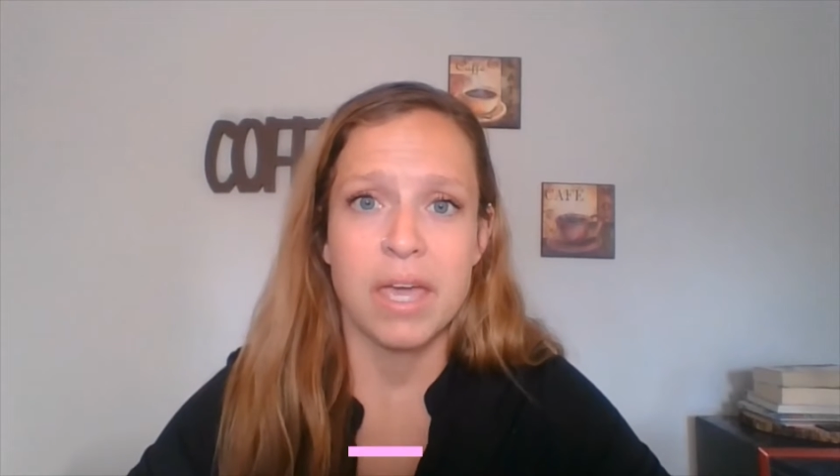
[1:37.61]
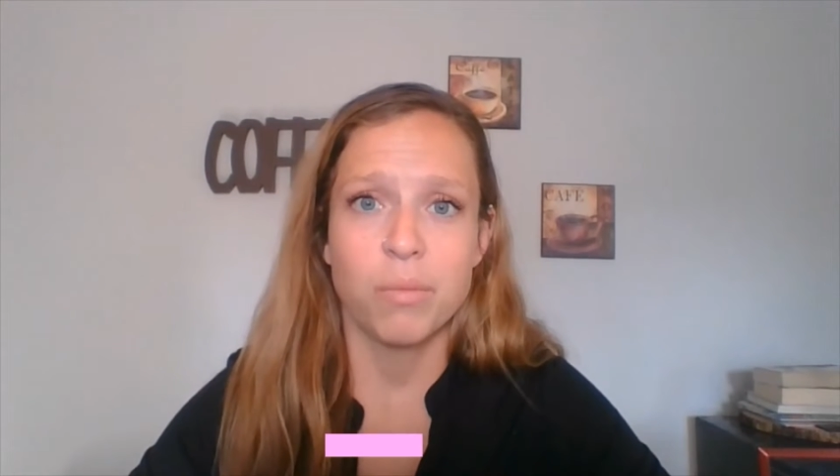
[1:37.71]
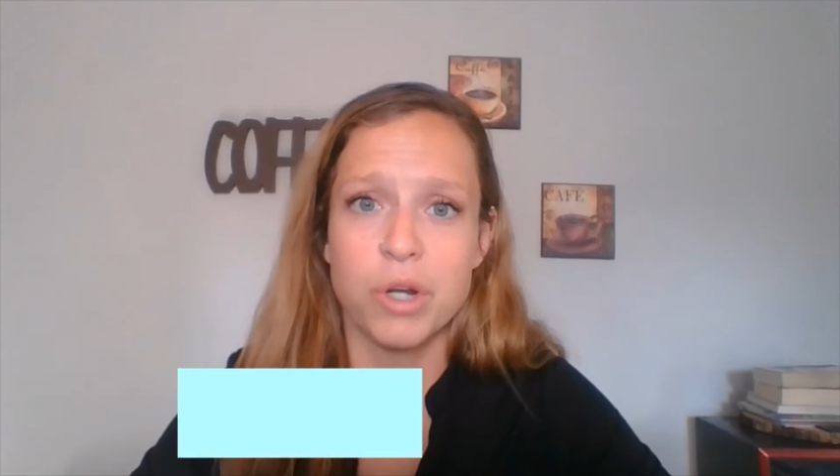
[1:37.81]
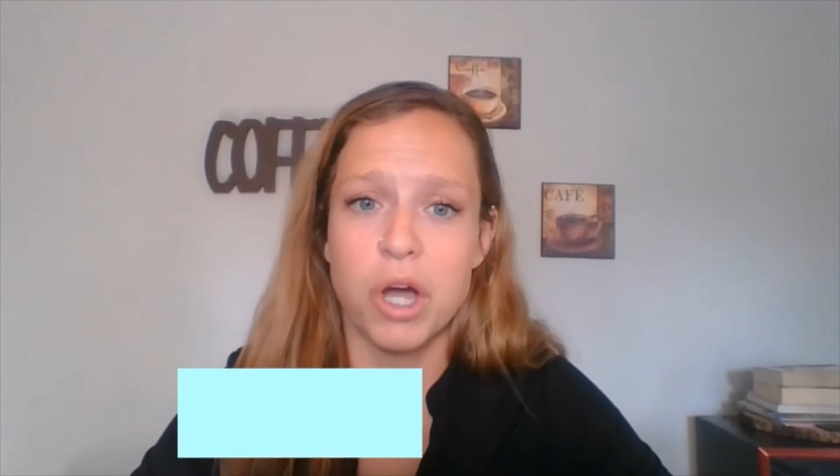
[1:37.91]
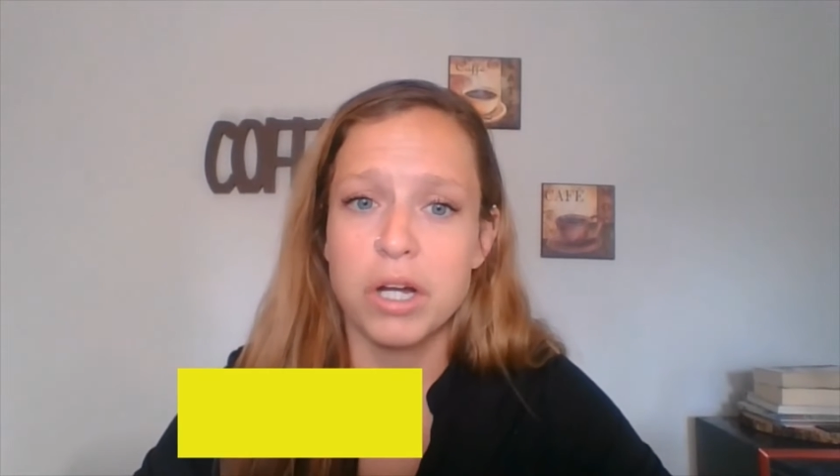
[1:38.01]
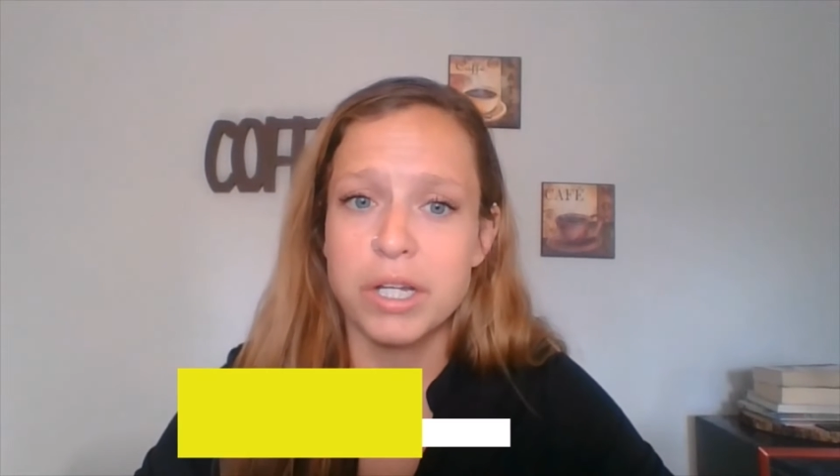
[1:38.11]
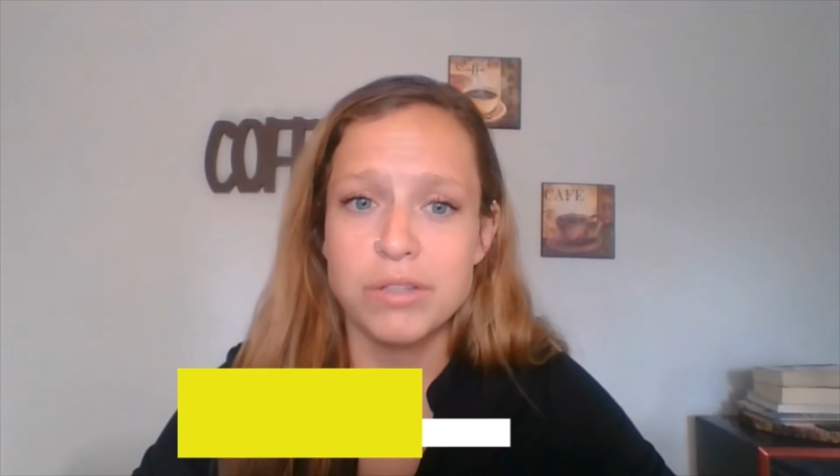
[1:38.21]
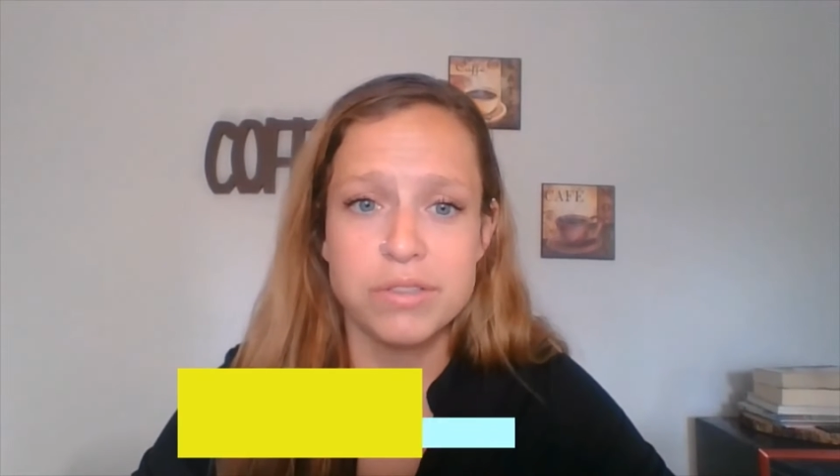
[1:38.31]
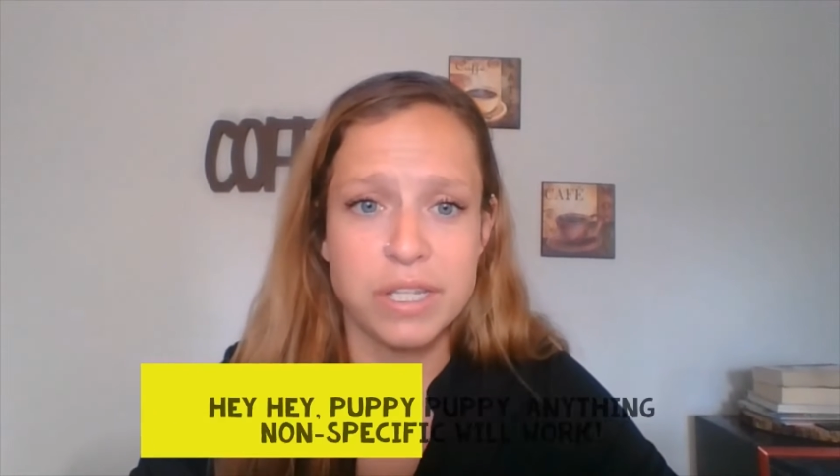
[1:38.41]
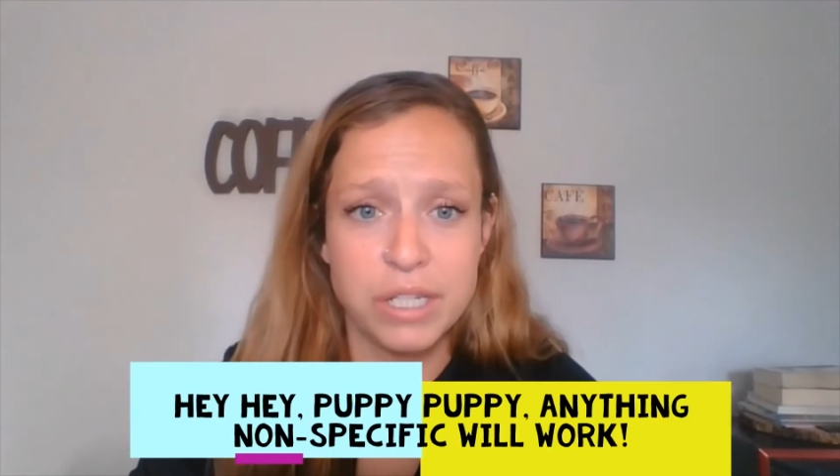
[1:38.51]
And we're not going to
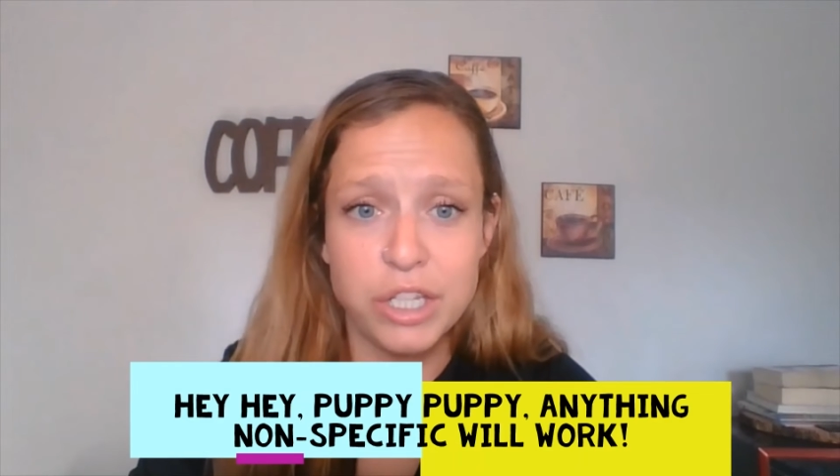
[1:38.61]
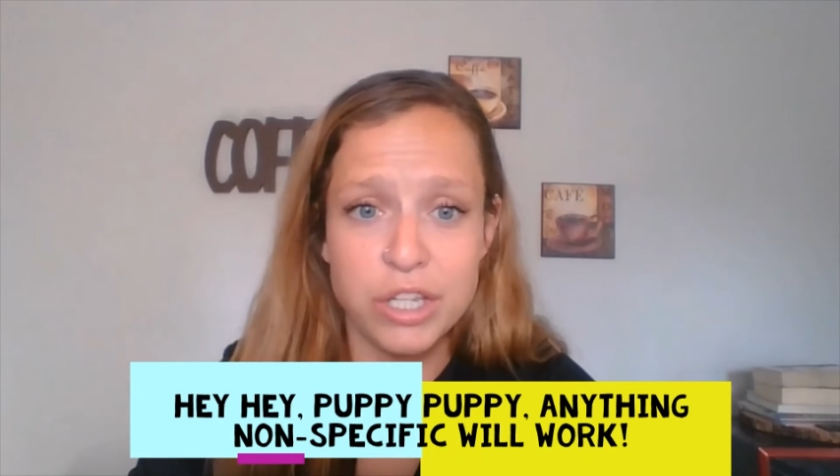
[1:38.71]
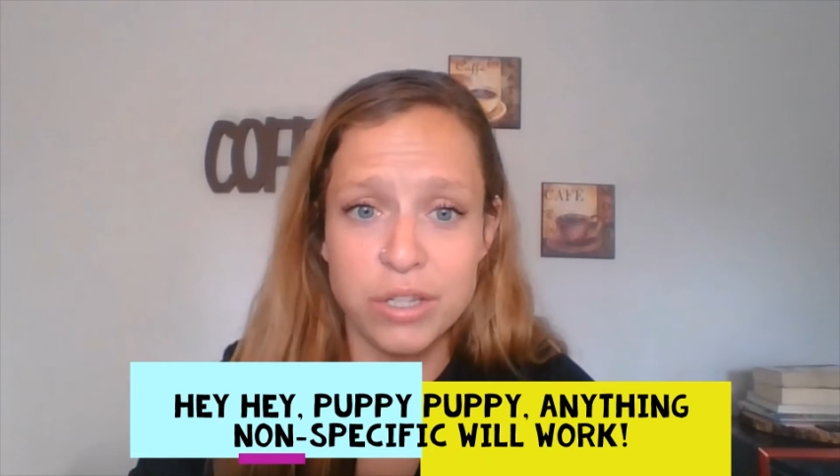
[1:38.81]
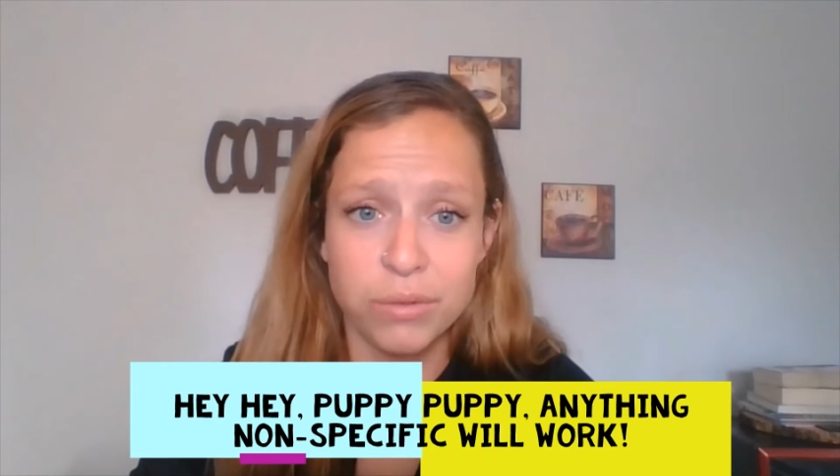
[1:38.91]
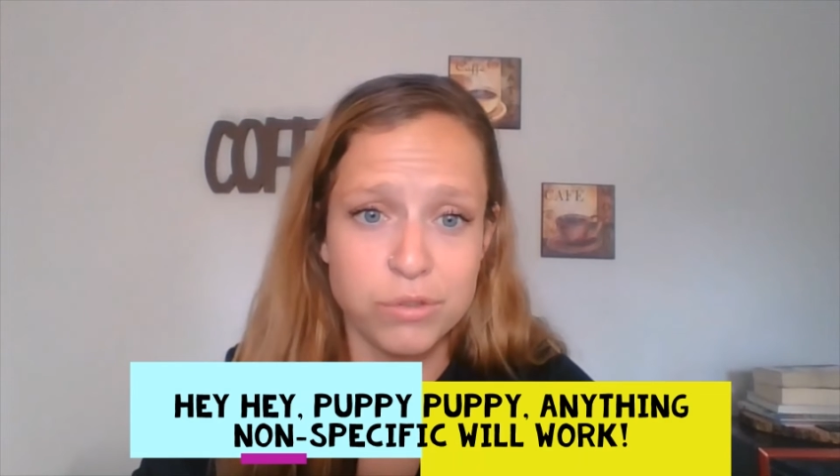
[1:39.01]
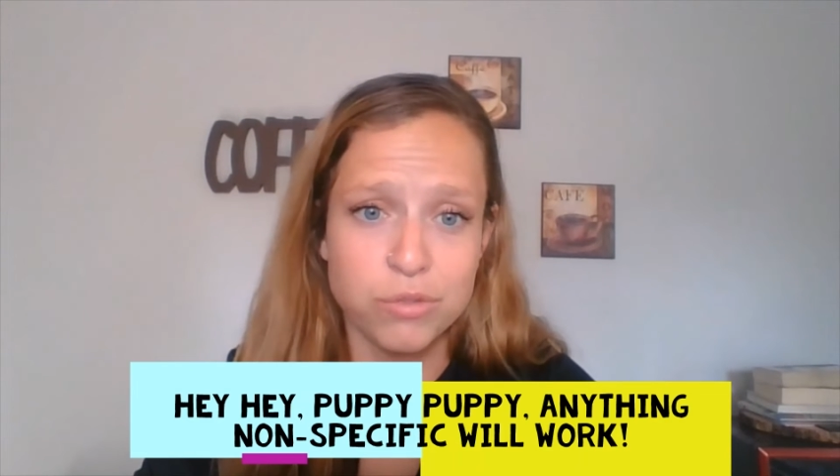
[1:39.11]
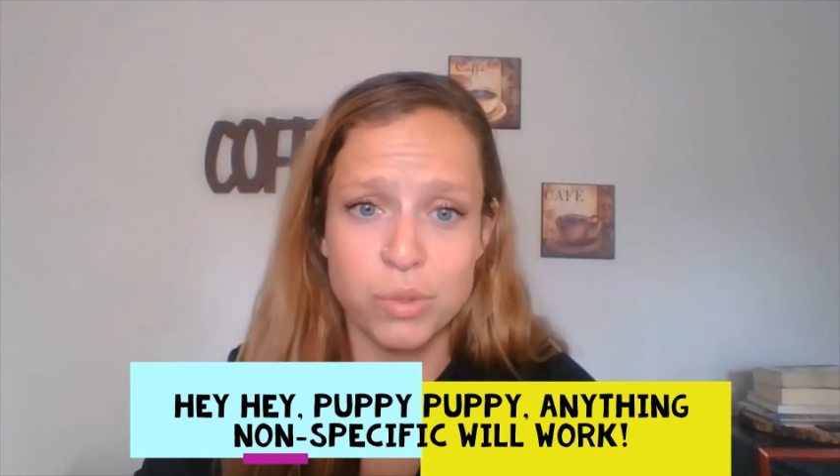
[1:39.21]
use any cues,